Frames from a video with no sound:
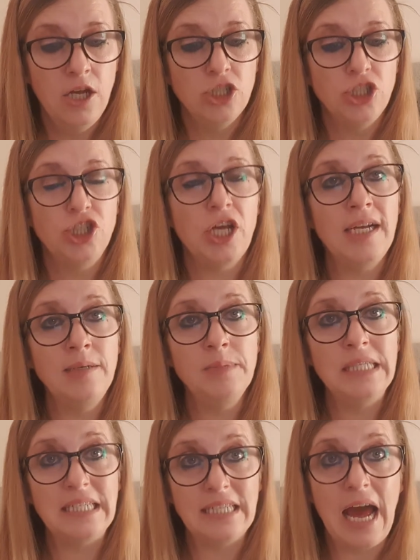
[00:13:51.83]

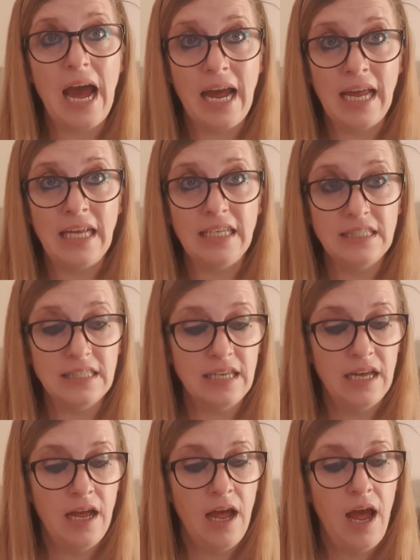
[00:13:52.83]
James is 8.
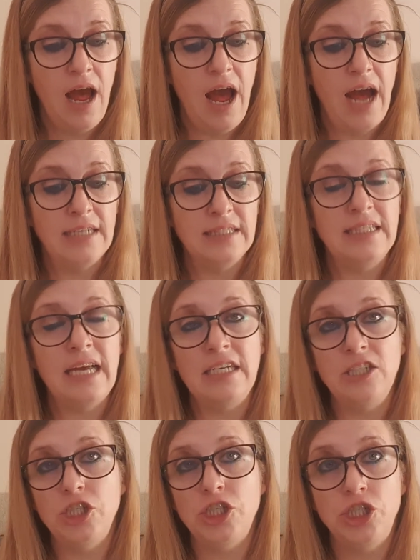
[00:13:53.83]
And
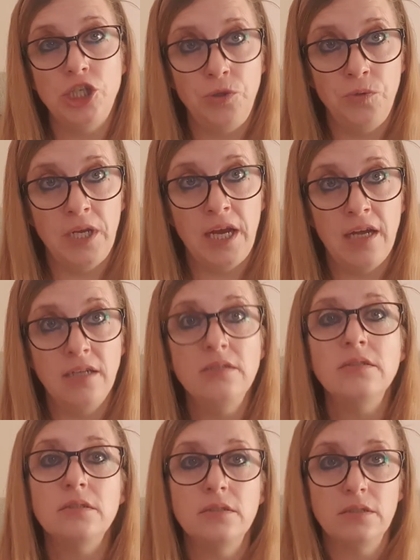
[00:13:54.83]
Dennis Jr.,
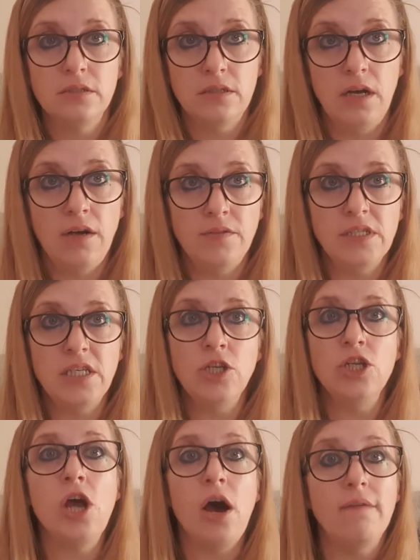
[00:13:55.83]
obviously
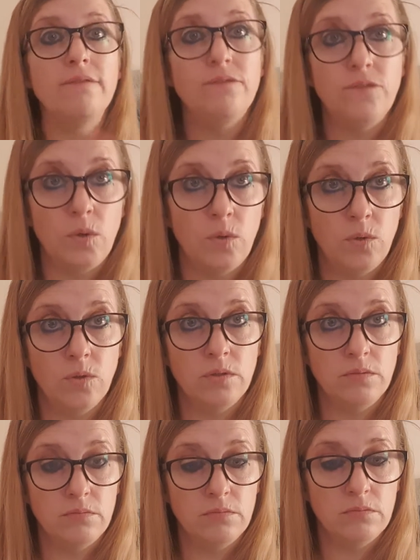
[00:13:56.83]
not for
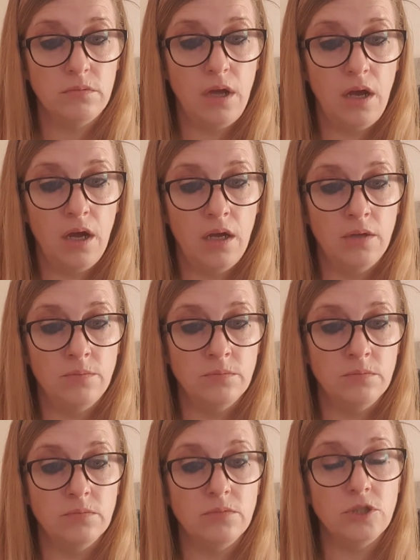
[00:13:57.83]

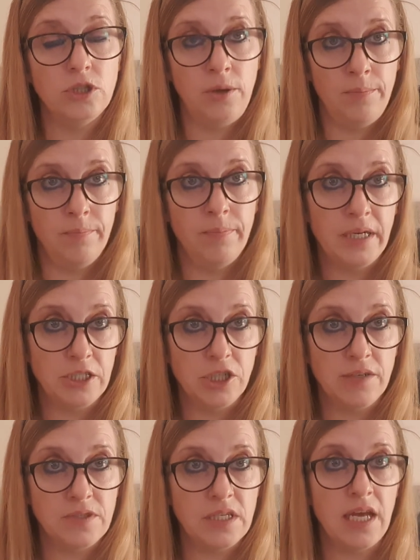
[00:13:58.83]
John
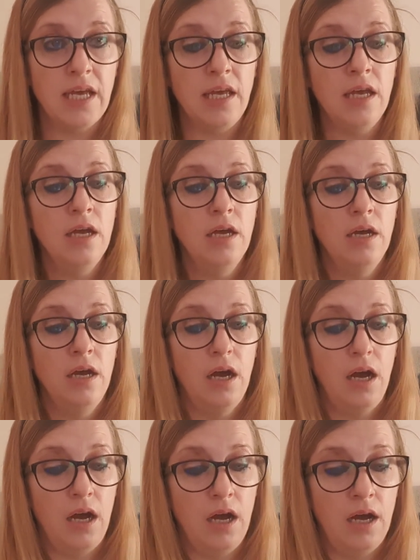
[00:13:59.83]
Banaszewski,
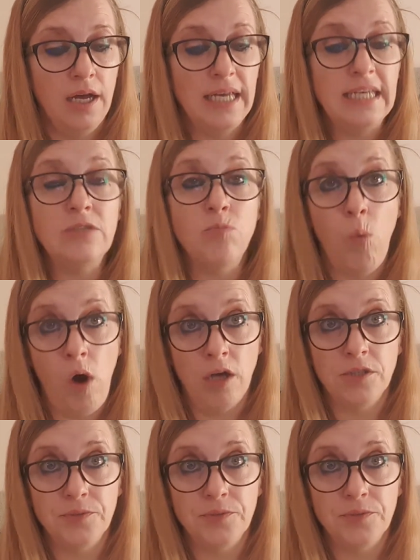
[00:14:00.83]
is 1.